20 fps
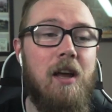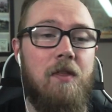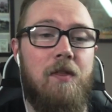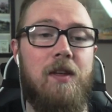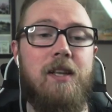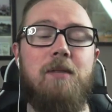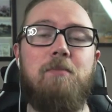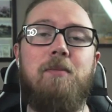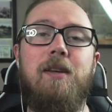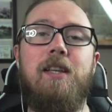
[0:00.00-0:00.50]

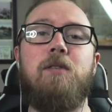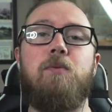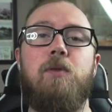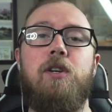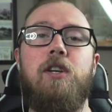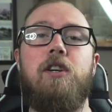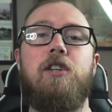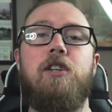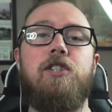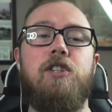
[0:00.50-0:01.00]
This means what
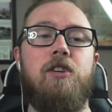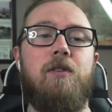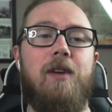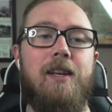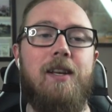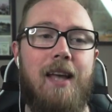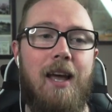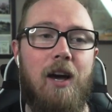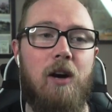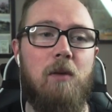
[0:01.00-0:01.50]
you can do
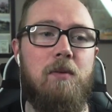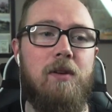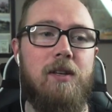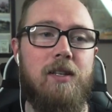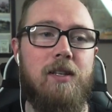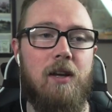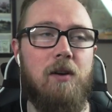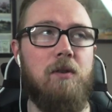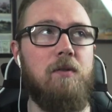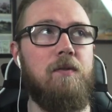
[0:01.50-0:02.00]
is help
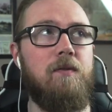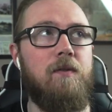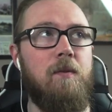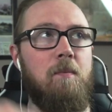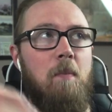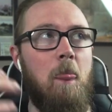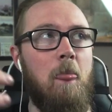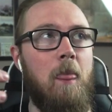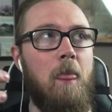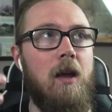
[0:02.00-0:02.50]
yourself
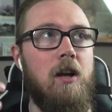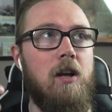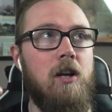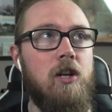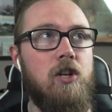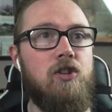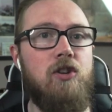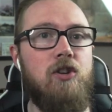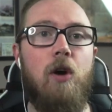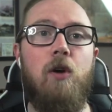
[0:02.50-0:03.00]

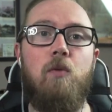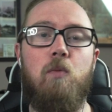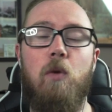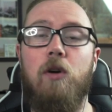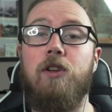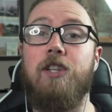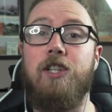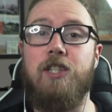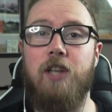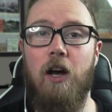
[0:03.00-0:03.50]
know
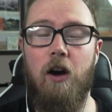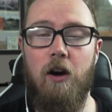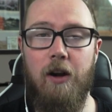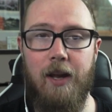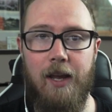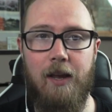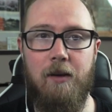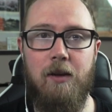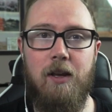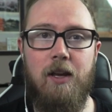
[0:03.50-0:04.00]
what to
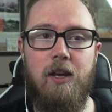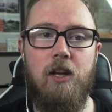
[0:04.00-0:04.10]
target.